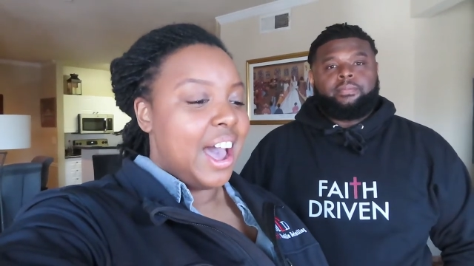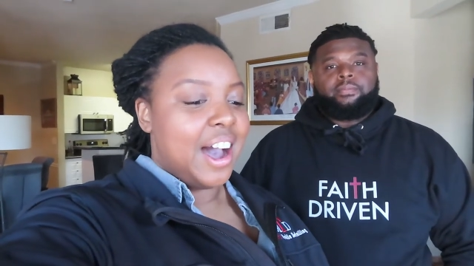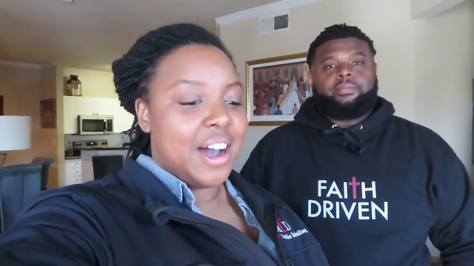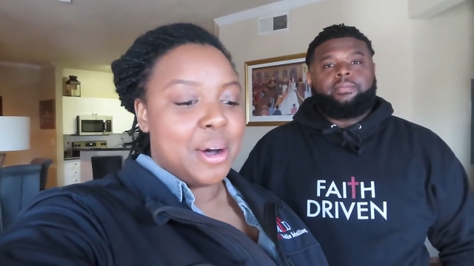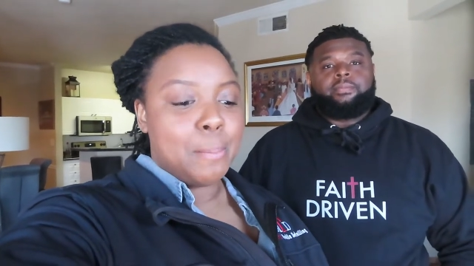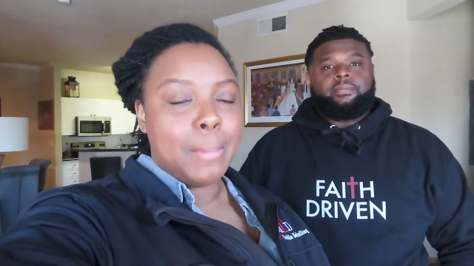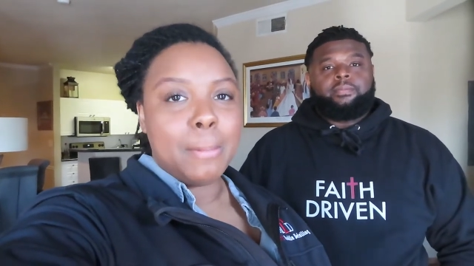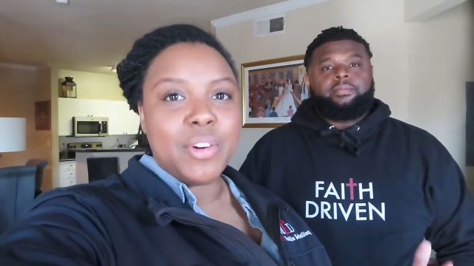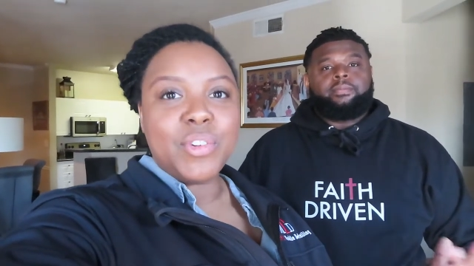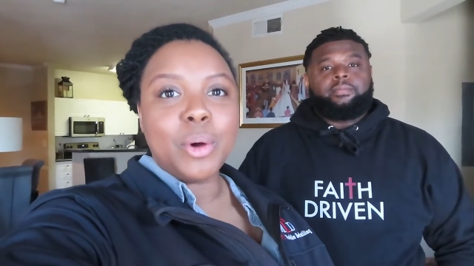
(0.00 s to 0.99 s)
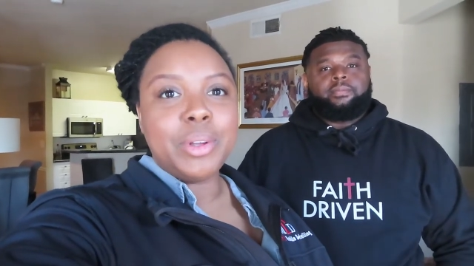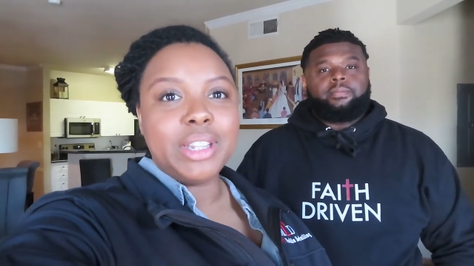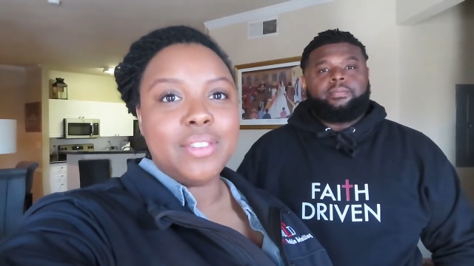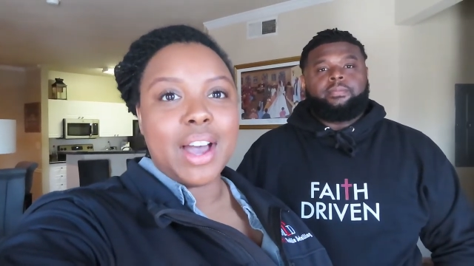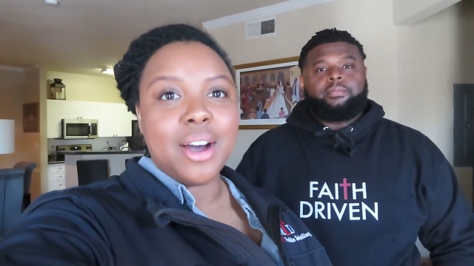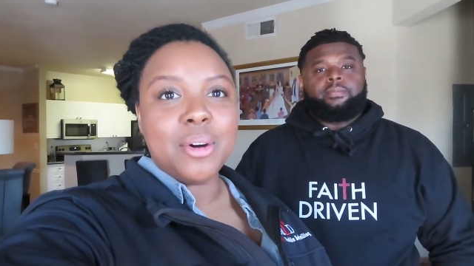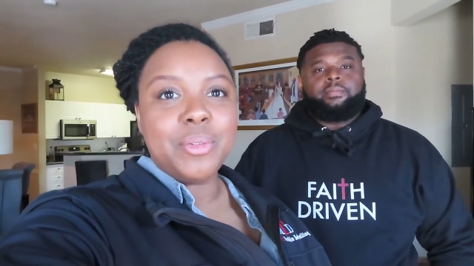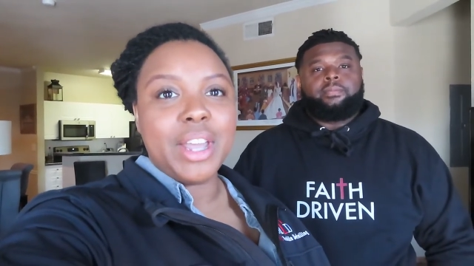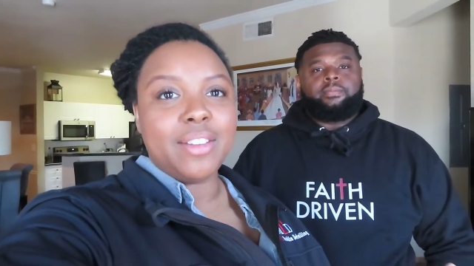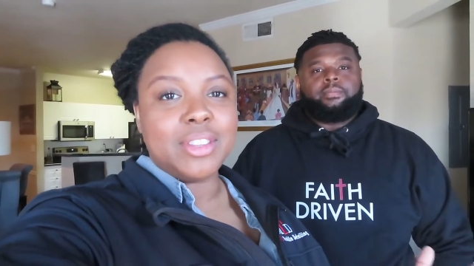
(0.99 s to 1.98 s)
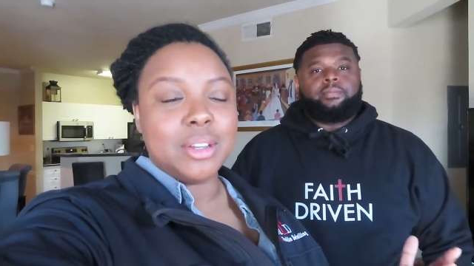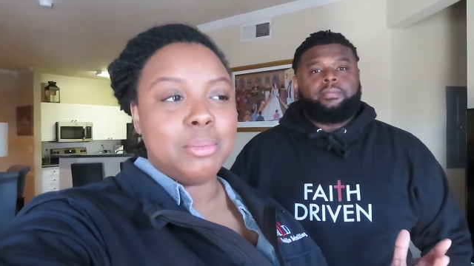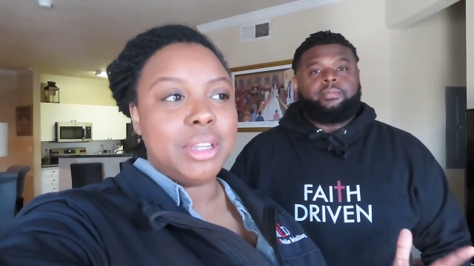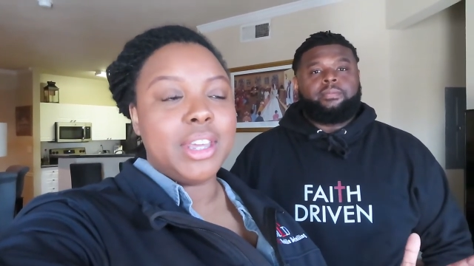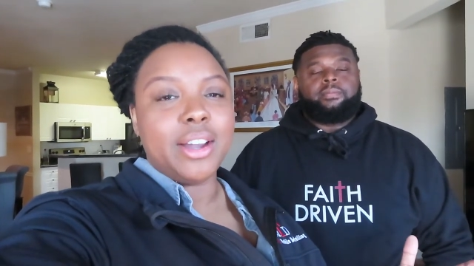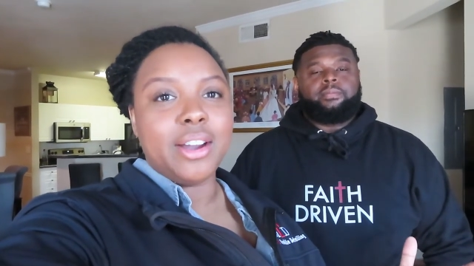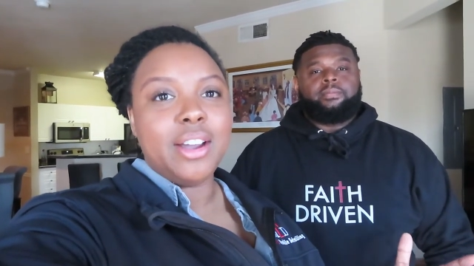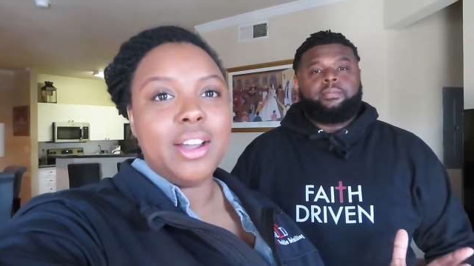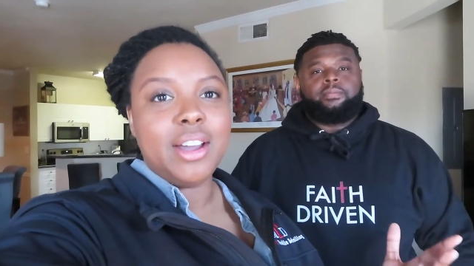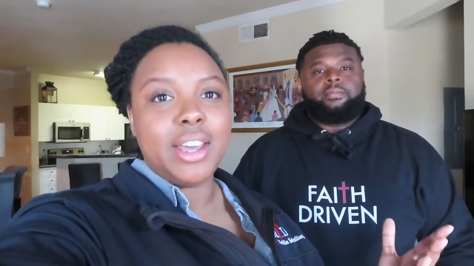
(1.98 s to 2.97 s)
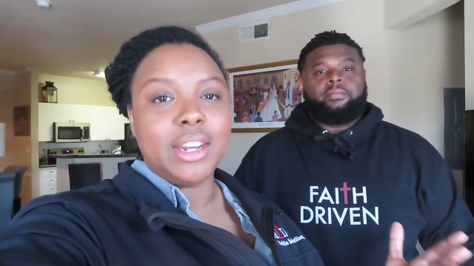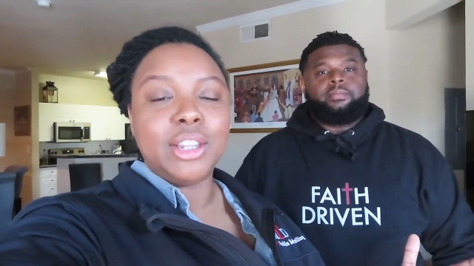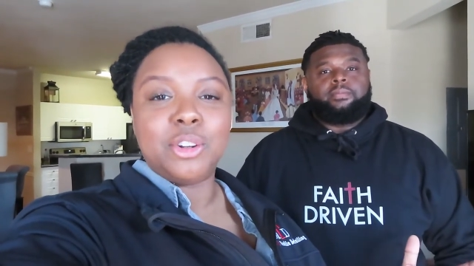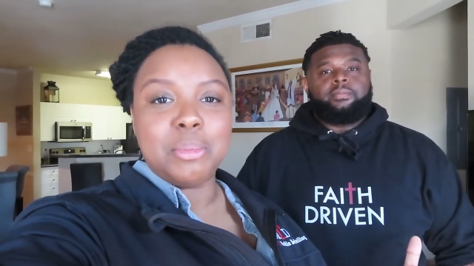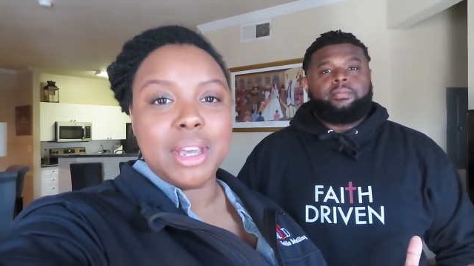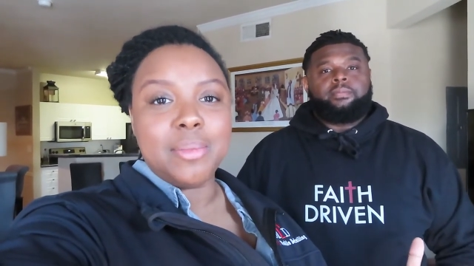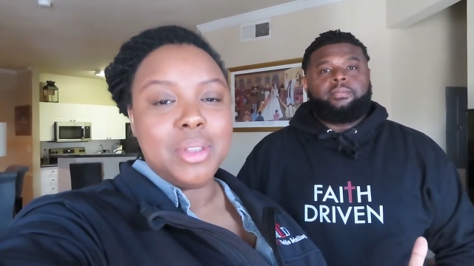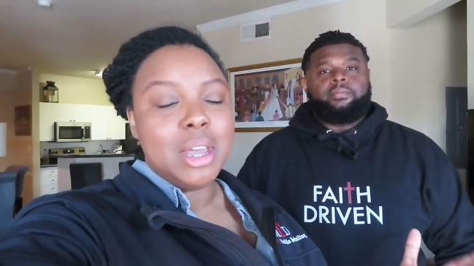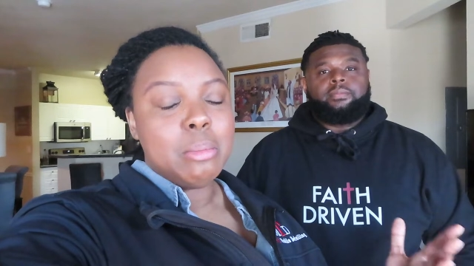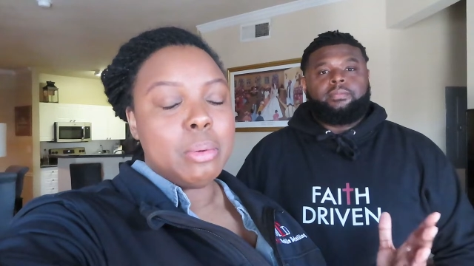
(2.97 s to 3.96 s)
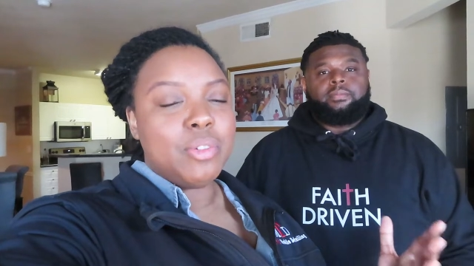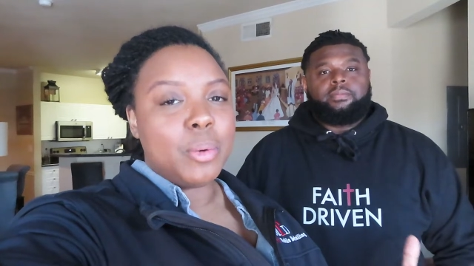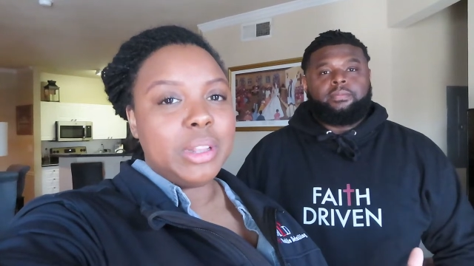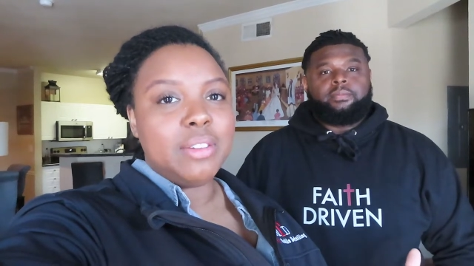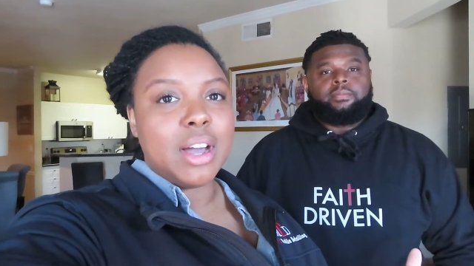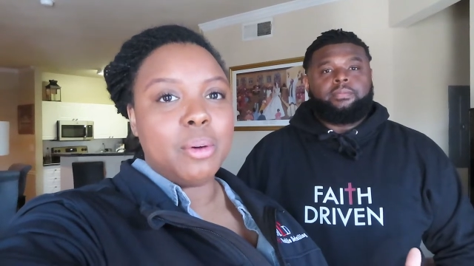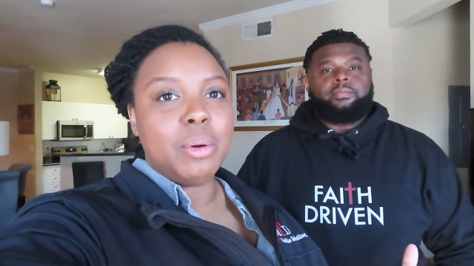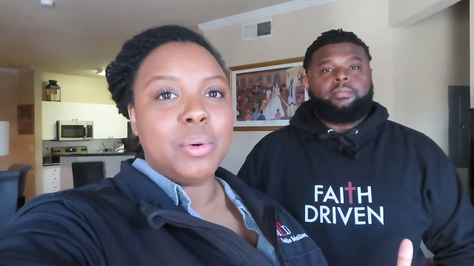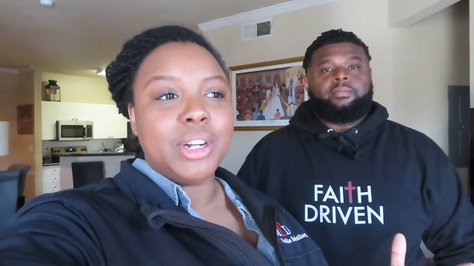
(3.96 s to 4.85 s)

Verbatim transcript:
Speaker 1: um, but before we leave out we have to be there in a little bit but before we leave out we